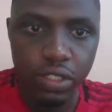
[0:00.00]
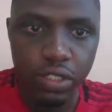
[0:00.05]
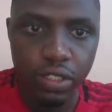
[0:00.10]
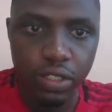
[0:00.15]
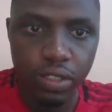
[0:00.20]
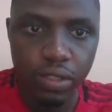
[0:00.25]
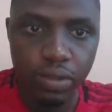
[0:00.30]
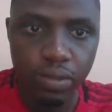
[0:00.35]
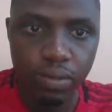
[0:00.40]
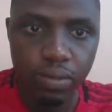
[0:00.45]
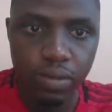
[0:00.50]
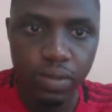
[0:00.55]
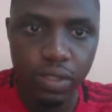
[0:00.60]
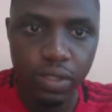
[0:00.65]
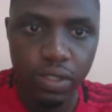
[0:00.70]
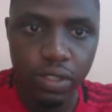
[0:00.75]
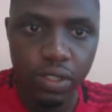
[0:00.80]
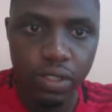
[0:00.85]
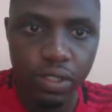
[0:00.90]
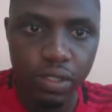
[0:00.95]

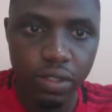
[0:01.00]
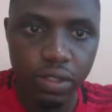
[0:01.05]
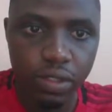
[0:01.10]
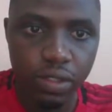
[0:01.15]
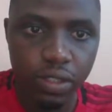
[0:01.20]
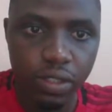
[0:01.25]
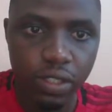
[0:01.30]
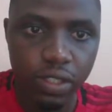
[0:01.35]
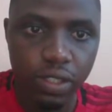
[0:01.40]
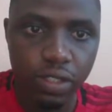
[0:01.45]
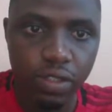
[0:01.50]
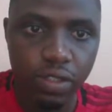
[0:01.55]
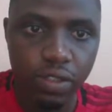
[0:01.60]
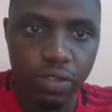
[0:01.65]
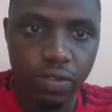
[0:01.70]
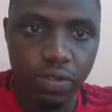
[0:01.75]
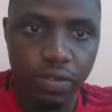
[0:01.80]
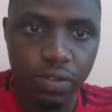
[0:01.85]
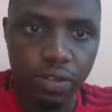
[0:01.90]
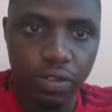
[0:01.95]
something else like the
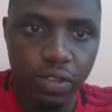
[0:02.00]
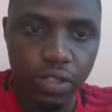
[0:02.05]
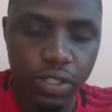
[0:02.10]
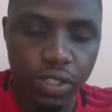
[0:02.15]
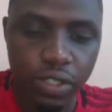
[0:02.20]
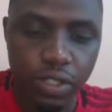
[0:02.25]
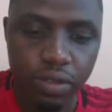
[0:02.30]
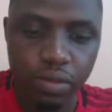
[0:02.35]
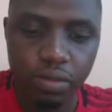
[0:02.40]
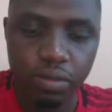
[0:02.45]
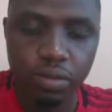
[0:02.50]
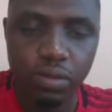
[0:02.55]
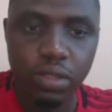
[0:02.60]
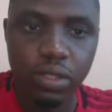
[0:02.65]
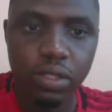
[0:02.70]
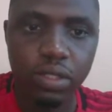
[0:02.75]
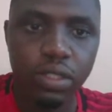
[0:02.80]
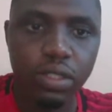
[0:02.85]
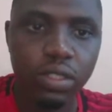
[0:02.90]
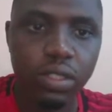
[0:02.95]
phone
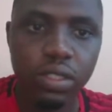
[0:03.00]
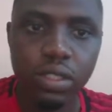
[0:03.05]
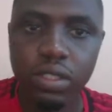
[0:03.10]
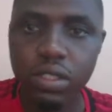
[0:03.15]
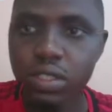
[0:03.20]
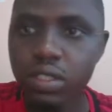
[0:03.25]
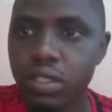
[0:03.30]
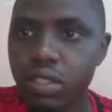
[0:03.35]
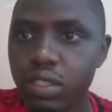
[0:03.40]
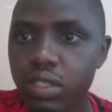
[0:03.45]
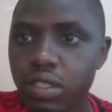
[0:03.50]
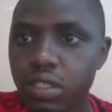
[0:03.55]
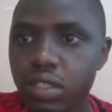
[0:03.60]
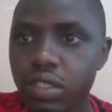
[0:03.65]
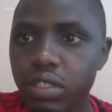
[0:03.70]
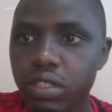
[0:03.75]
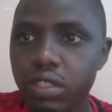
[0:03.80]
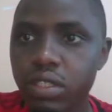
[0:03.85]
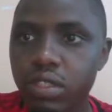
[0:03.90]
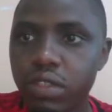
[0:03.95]
number.
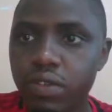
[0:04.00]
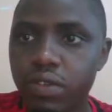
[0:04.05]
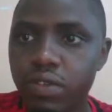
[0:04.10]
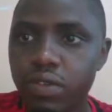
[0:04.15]
The